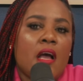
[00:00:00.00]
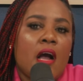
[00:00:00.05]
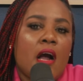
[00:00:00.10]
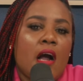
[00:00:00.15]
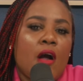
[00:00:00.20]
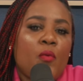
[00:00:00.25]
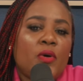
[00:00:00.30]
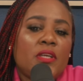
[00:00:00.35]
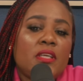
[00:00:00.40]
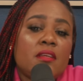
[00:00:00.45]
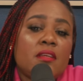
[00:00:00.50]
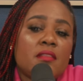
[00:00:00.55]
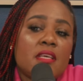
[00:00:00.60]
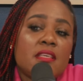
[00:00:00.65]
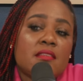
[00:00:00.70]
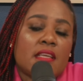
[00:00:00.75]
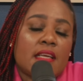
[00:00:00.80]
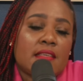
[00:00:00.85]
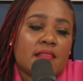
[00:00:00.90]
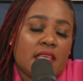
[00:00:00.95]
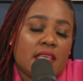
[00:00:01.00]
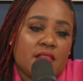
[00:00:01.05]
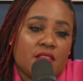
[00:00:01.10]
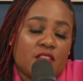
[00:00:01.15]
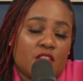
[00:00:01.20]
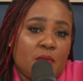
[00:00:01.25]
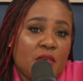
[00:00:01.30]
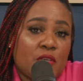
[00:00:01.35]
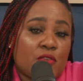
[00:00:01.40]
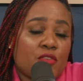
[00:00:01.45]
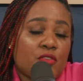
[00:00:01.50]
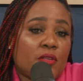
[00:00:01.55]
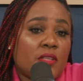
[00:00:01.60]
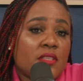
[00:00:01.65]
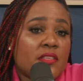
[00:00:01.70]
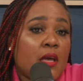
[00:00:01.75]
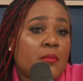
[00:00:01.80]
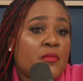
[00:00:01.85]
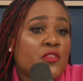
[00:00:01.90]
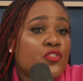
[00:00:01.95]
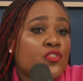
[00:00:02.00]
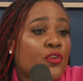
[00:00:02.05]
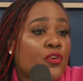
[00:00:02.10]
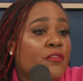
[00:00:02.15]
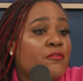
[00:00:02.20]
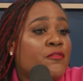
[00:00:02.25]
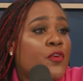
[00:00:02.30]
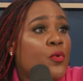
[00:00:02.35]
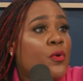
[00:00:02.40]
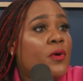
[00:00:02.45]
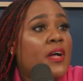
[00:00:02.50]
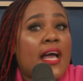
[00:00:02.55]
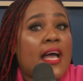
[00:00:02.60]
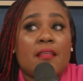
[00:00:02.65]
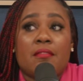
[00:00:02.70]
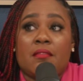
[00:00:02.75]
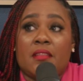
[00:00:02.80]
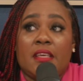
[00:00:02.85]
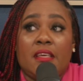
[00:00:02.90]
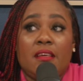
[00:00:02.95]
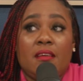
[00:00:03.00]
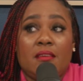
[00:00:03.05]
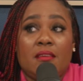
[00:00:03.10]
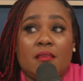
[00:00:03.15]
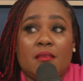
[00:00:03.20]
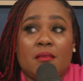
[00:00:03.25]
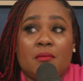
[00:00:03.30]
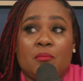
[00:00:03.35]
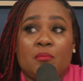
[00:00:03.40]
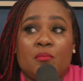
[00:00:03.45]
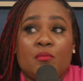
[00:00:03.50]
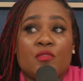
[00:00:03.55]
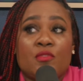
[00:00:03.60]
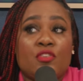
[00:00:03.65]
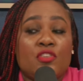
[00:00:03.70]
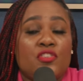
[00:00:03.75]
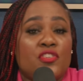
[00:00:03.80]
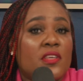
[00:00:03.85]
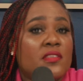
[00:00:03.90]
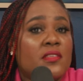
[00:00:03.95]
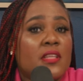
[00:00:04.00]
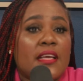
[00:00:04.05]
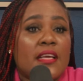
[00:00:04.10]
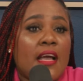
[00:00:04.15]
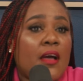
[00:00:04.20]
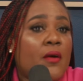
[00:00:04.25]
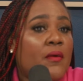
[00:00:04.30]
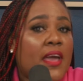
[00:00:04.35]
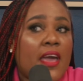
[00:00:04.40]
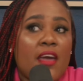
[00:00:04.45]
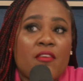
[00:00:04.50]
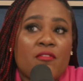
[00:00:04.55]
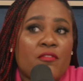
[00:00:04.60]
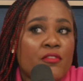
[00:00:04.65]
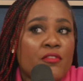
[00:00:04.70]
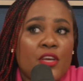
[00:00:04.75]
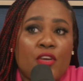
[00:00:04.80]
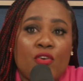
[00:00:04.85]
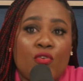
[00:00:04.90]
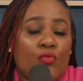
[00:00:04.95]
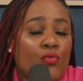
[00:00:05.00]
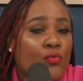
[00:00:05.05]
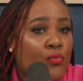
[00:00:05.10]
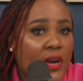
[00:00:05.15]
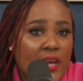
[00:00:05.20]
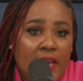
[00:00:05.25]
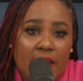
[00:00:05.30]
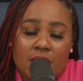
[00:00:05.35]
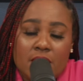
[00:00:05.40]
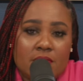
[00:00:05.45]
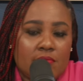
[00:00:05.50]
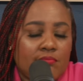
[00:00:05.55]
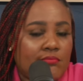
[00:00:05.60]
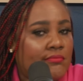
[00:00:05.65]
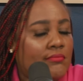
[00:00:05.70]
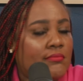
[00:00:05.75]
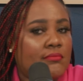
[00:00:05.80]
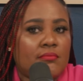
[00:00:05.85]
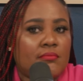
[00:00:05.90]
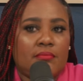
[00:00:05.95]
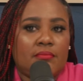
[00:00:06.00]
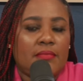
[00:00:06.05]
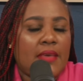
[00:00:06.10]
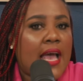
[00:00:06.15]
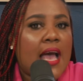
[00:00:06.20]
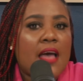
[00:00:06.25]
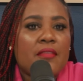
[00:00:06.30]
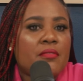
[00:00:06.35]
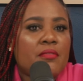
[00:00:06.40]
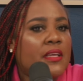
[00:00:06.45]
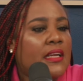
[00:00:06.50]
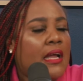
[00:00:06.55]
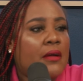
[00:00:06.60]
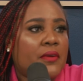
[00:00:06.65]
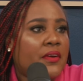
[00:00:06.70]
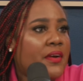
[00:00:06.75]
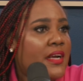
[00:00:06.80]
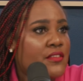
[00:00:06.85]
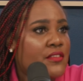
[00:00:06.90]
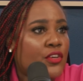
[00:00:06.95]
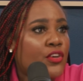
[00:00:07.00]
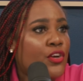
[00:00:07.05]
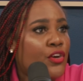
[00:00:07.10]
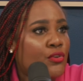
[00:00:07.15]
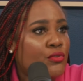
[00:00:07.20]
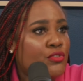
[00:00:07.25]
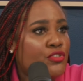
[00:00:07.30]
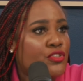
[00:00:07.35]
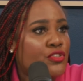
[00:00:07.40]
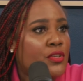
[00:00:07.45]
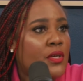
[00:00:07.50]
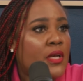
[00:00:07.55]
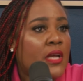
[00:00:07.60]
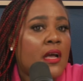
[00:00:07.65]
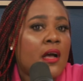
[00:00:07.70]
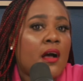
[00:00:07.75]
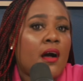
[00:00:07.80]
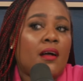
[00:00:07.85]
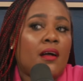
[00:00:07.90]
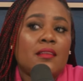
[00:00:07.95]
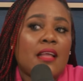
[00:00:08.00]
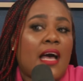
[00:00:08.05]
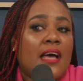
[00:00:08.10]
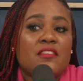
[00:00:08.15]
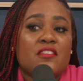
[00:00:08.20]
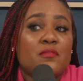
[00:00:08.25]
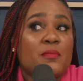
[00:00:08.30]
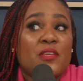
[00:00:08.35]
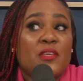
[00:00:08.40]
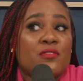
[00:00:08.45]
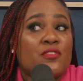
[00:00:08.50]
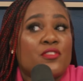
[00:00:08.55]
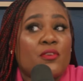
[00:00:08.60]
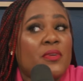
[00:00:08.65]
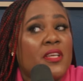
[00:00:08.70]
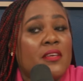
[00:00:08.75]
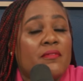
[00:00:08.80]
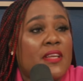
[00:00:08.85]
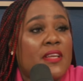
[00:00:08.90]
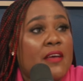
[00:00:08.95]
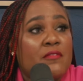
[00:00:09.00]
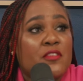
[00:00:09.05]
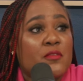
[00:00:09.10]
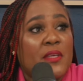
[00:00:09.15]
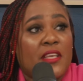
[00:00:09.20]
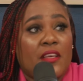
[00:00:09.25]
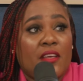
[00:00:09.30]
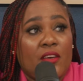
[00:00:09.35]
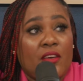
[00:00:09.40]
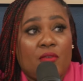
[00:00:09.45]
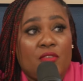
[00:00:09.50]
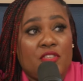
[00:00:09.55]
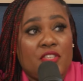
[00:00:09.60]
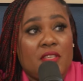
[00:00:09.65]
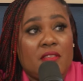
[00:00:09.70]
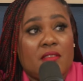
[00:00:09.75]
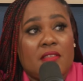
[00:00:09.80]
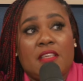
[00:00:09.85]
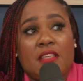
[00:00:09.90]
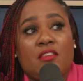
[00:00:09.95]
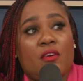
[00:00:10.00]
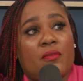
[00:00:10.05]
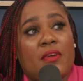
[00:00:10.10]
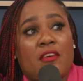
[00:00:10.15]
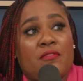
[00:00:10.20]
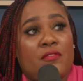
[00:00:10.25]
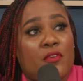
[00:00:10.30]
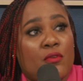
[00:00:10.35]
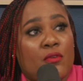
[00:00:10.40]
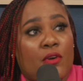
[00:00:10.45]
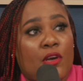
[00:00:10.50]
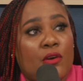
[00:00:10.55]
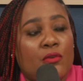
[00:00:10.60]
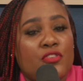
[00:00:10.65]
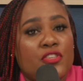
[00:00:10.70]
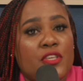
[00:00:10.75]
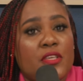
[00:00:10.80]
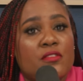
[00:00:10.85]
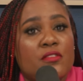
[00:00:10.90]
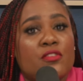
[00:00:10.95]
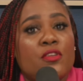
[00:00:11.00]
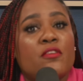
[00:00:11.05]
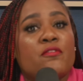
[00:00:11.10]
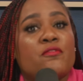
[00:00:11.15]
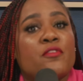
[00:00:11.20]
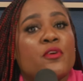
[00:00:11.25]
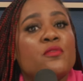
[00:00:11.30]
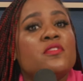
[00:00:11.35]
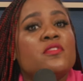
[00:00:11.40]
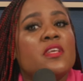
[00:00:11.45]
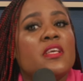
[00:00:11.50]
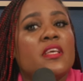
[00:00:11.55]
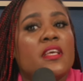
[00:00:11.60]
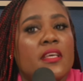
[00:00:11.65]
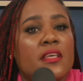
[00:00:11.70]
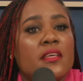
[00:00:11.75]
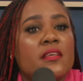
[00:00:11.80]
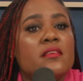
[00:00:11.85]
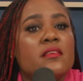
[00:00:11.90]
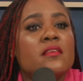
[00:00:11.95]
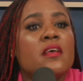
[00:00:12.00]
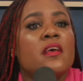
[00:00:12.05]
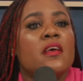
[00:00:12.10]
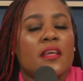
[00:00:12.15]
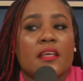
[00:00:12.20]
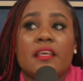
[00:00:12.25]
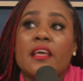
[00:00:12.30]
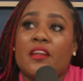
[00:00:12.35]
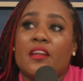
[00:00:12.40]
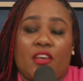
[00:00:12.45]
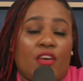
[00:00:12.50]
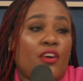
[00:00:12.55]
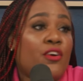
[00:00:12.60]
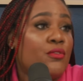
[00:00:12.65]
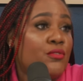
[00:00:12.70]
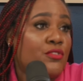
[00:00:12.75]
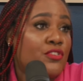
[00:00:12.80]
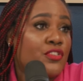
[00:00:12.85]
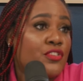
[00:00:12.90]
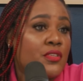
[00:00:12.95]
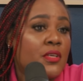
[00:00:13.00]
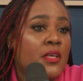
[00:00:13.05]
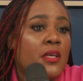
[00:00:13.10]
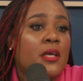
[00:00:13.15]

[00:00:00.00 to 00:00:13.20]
Uh, one of the things that I say to speakers all the time is you're a vocal athlete. So just like how every great athlete out here has a coach, a lot of speakers don't even have speaking coaches. They don't have vocal coaches. So the first thing is get a coach.